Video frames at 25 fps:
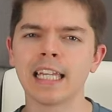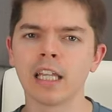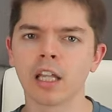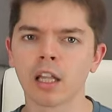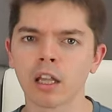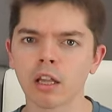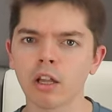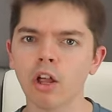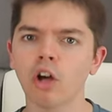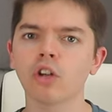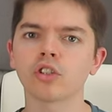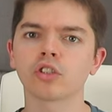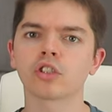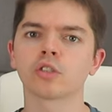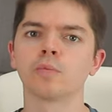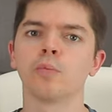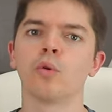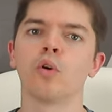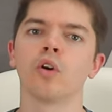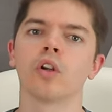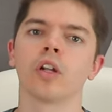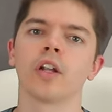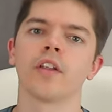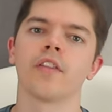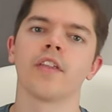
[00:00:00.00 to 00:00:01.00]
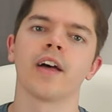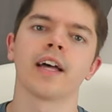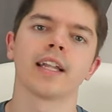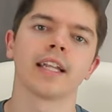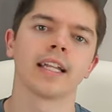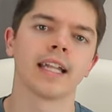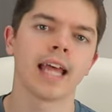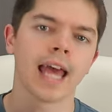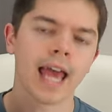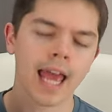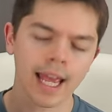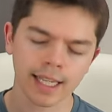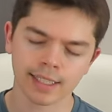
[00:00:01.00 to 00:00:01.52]
lot smaller than
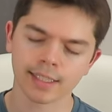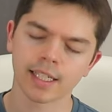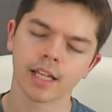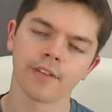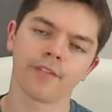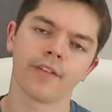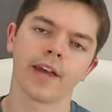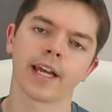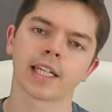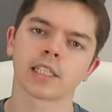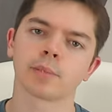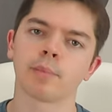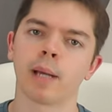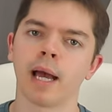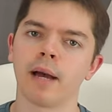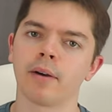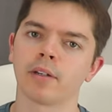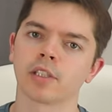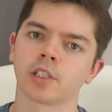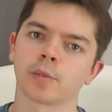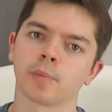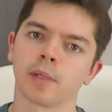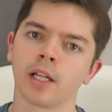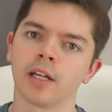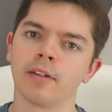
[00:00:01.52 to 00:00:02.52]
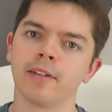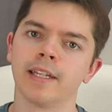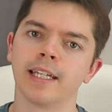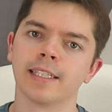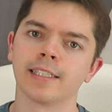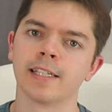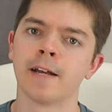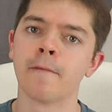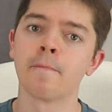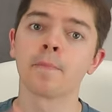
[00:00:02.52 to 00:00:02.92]
an SFX power supply unit,